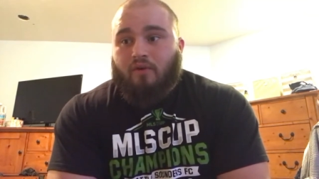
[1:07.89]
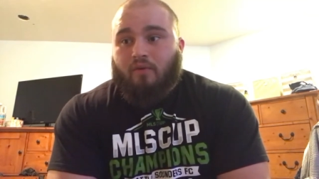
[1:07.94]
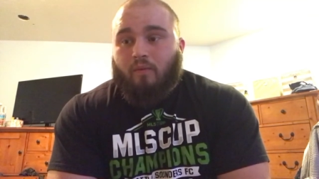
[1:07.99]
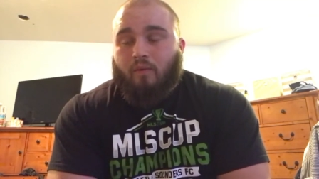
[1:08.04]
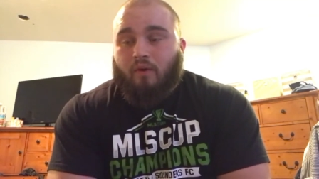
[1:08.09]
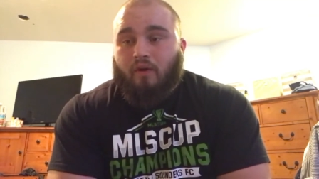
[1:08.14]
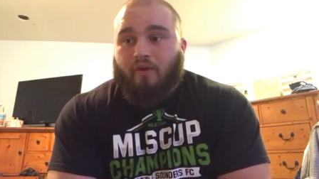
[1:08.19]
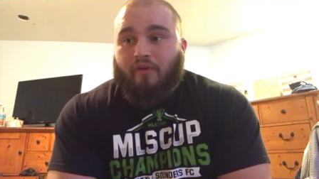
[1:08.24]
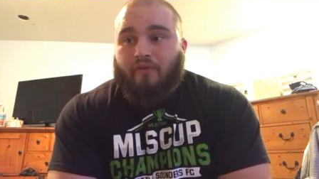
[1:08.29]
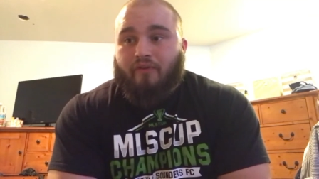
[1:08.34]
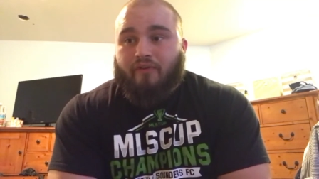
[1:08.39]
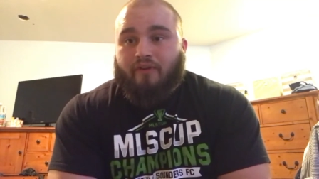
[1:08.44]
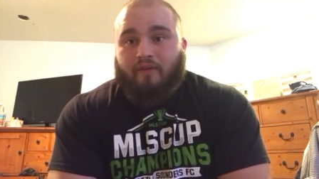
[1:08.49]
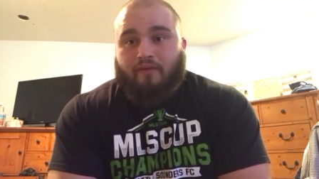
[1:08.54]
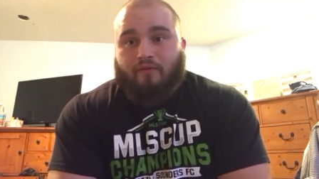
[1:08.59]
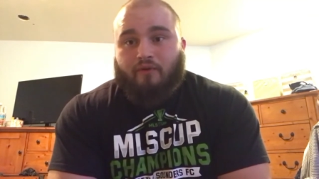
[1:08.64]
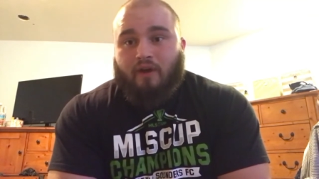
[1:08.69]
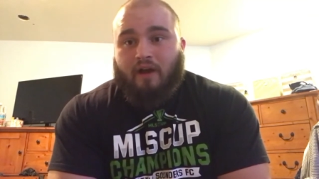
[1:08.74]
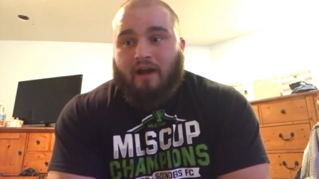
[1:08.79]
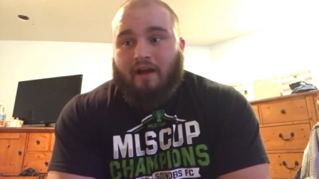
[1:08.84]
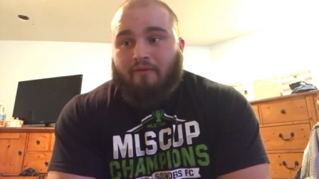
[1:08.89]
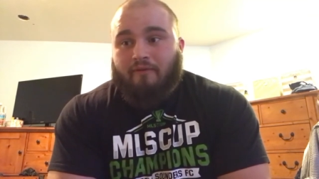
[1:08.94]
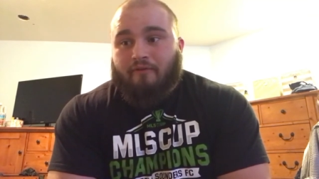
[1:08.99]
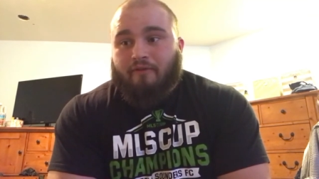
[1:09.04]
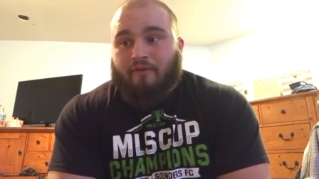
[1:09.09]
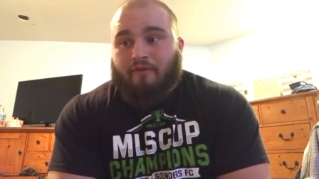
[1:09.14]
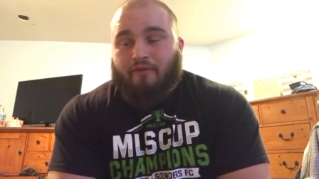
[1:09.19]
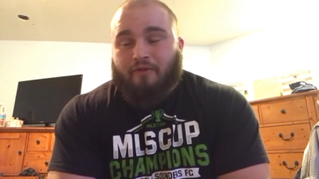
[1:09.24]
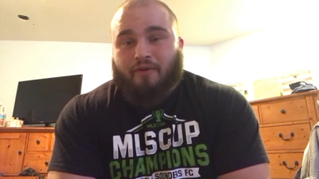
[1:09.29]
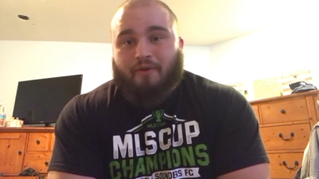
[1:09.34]
was if you have
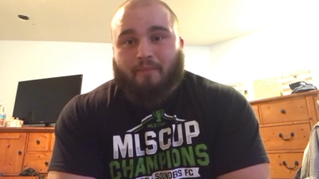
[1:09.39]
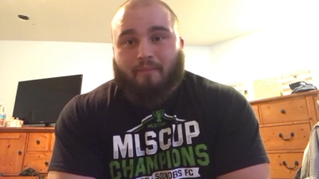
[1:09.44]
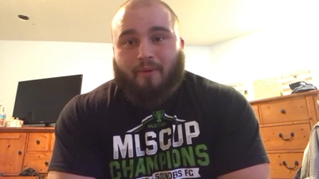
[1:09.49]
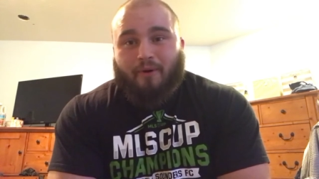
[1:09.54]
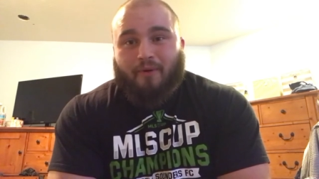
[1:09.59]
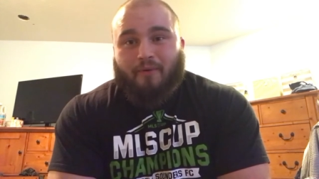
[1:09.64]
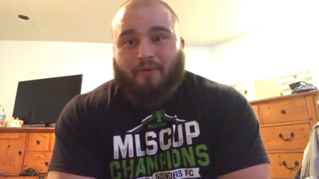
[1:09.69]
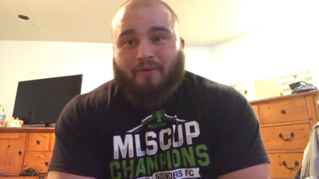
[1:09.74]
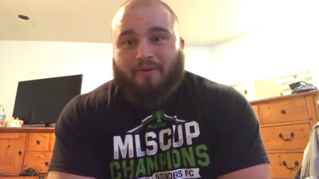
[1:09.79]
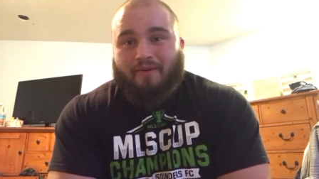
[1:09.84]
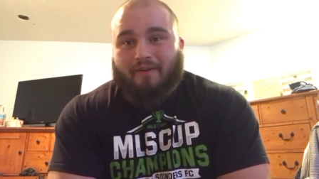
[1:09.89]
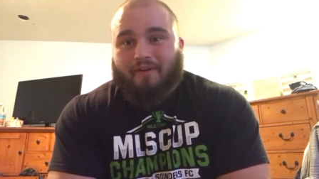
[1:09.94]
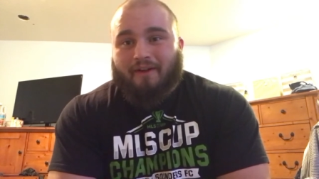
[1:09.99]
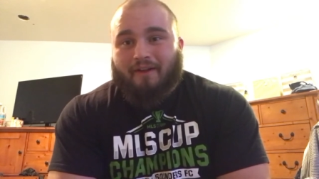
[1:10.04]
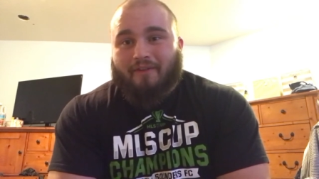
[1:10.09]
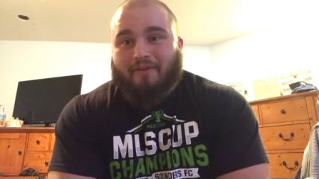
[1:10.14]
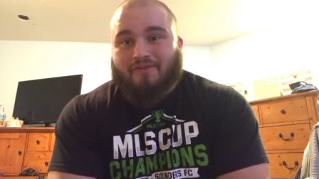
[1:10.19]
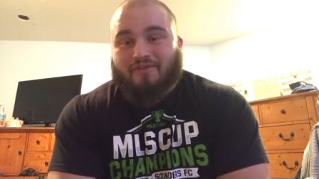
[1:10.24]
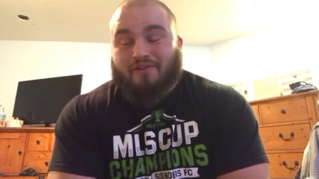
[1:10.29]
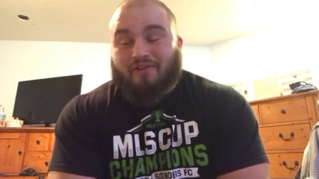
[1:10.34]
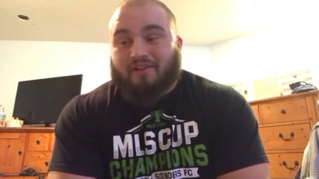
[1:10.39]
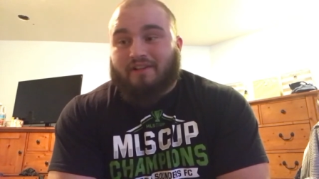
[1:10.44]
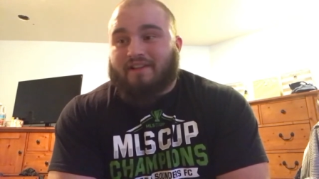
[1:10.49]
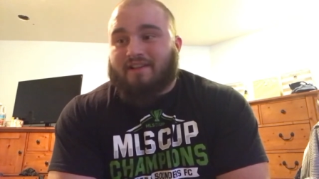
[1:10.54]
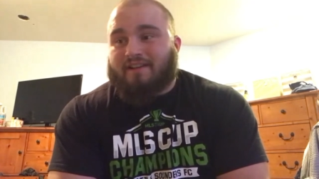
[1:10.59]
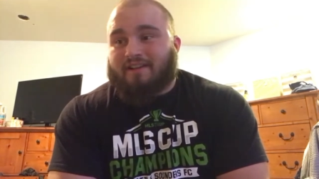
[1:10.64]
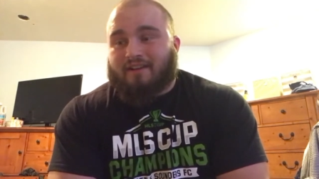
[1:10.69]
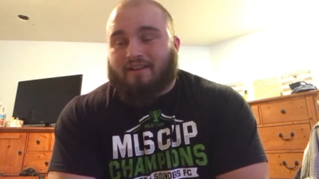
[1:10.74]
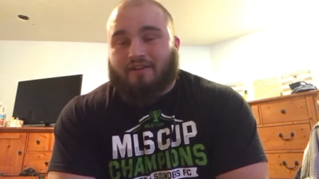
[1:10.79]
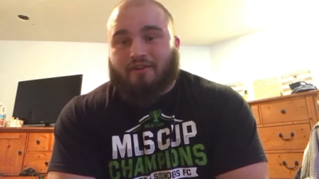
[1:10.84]
if you're in a boat and there's a
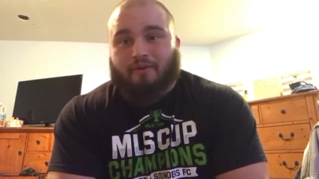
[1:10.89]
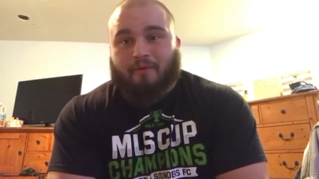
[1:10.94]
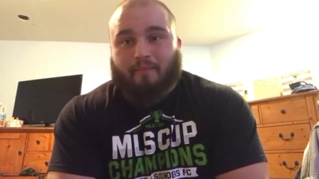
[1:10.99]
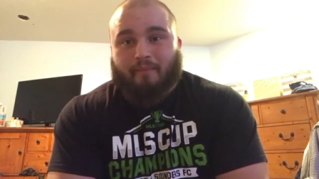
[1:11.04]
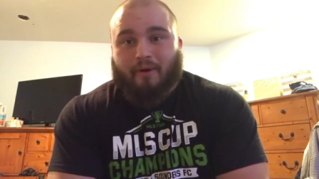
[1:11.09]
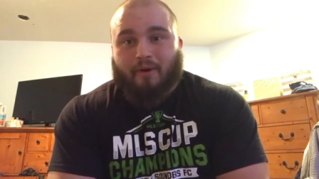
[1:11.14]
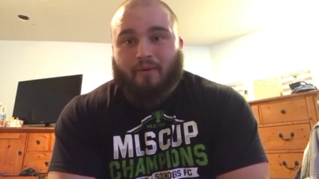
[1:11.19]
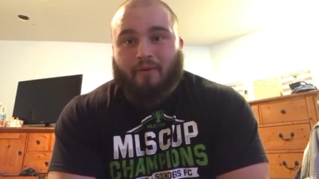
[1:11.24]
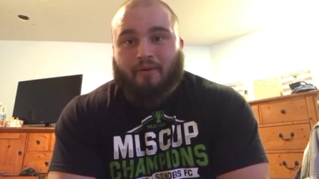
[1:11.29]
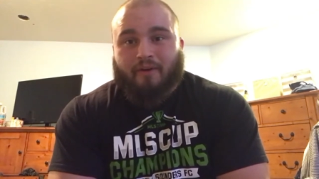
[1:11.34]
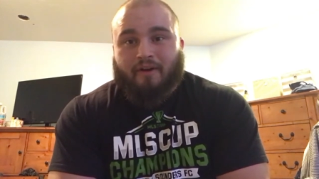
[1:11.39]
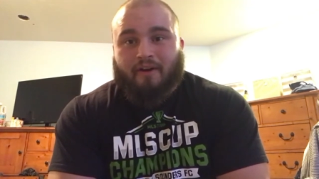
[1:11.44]
leak in your boat,